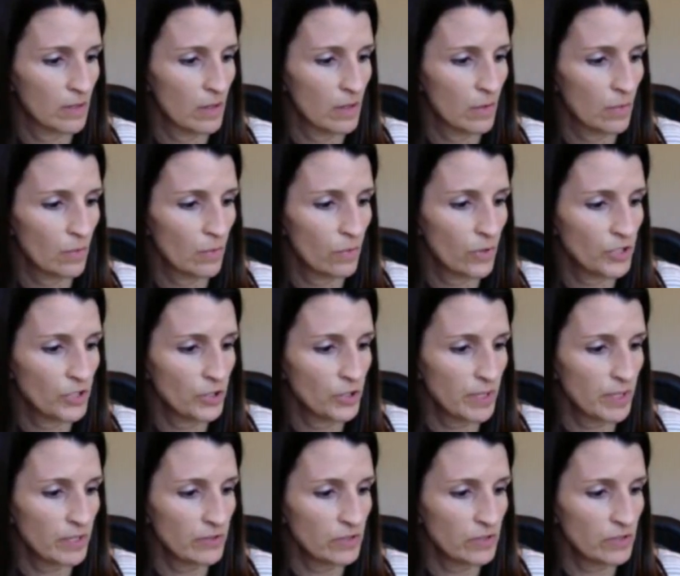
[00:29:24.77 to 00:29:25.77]
Would you be
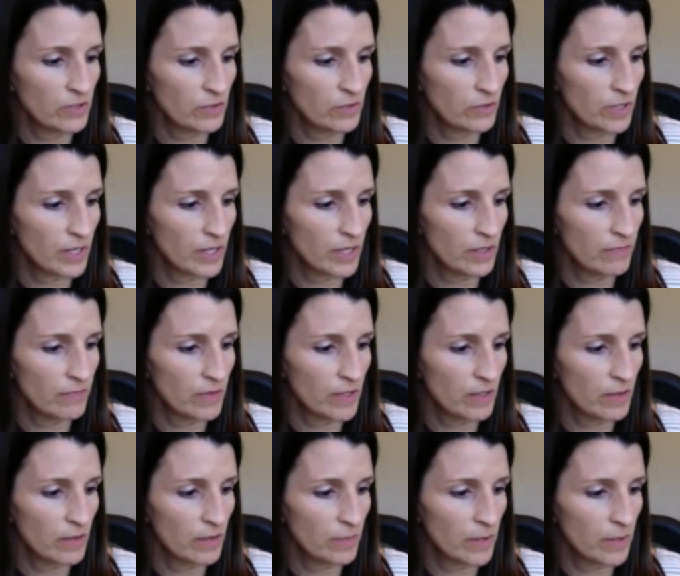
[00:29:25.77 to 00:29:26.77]
interested or any of
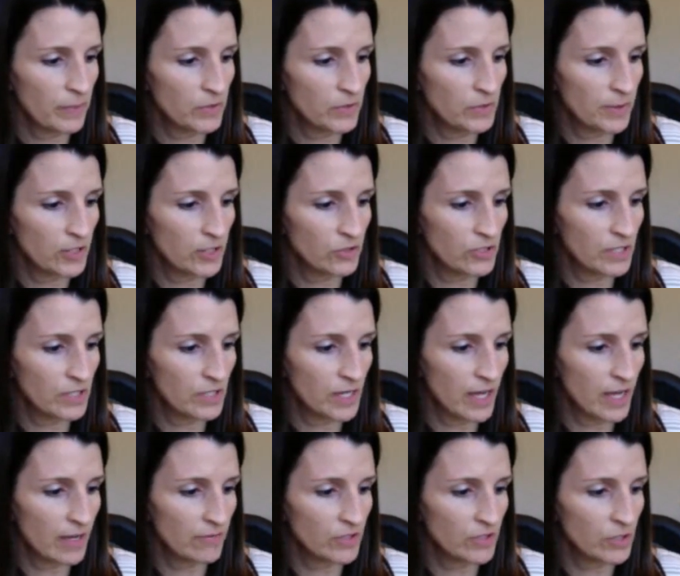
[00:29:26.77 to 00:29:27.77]
the members be interested in
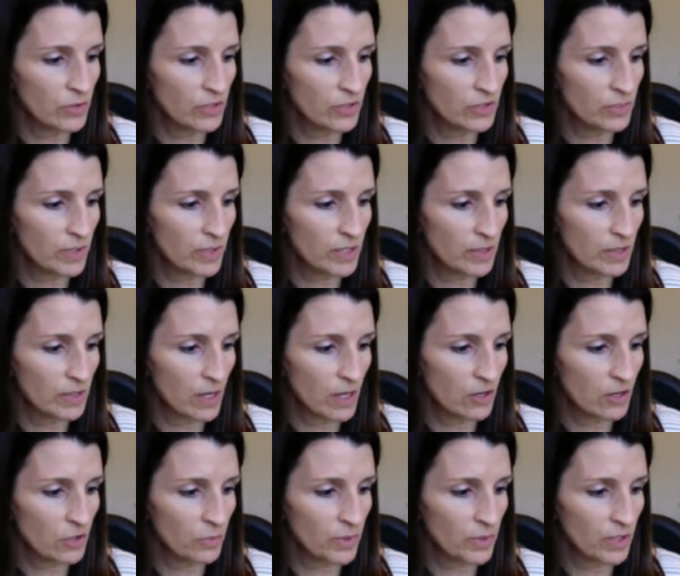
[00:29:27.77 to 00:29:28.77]
having you explain the
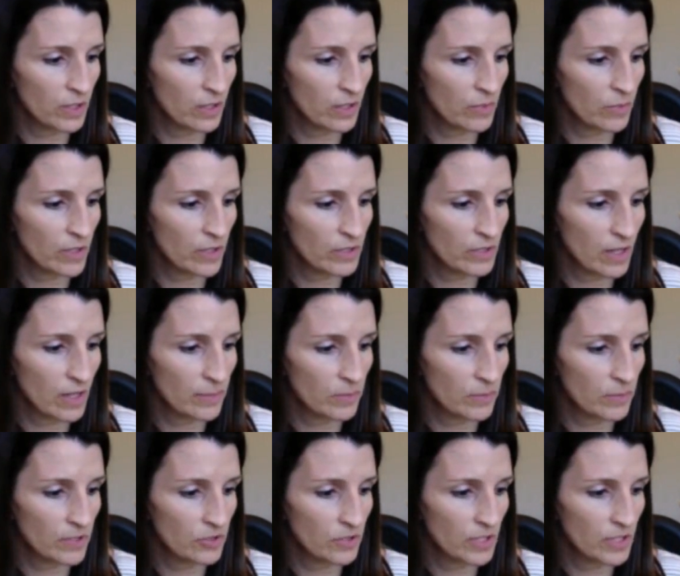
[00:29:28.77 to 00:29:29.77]
color wheel and what is
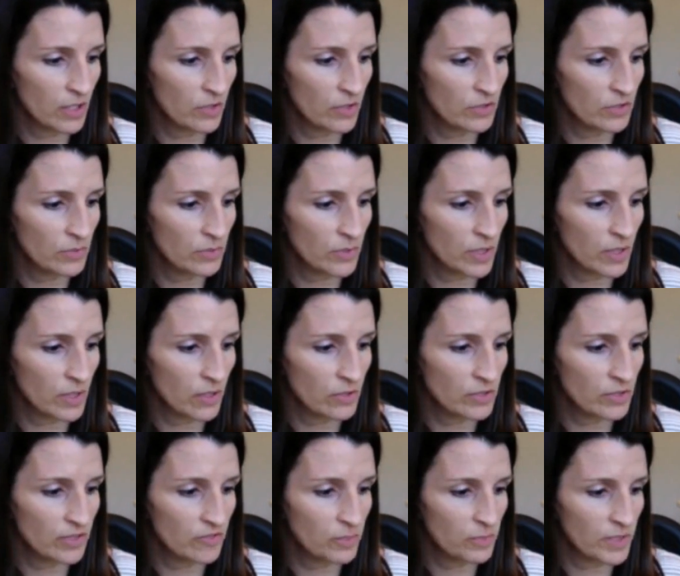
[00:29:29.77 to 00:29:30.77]
complementary colors and what colors,
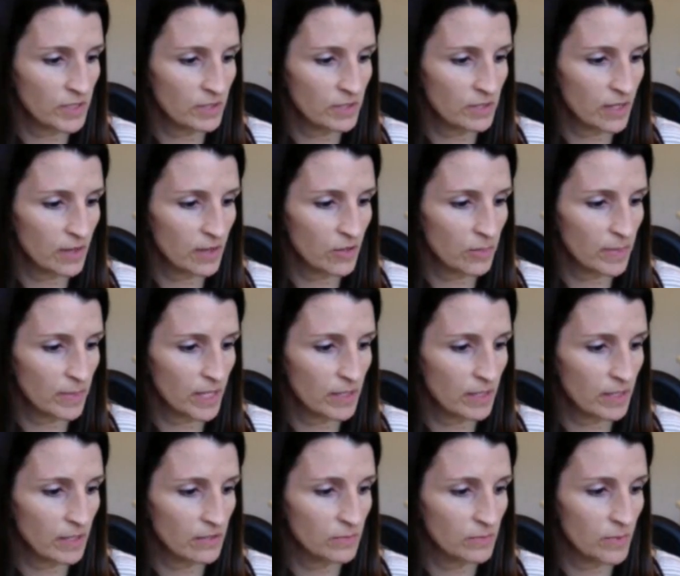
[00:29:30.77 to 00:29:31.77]
if mixed together, make
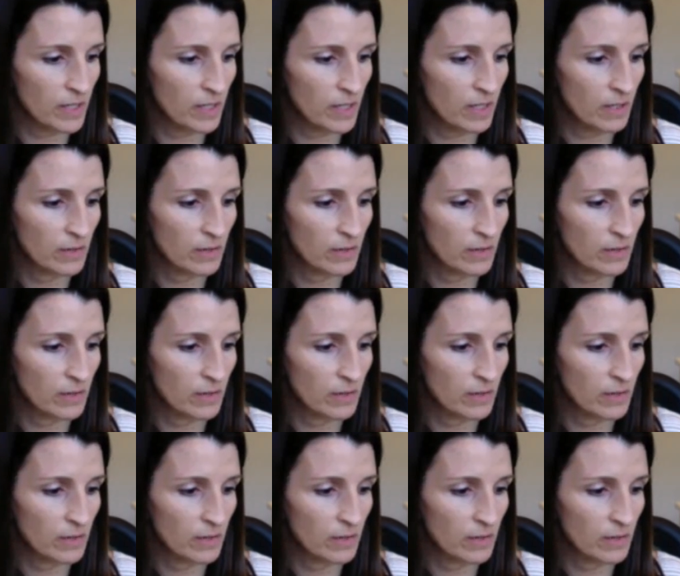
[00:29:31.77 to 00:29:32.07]
things muddy?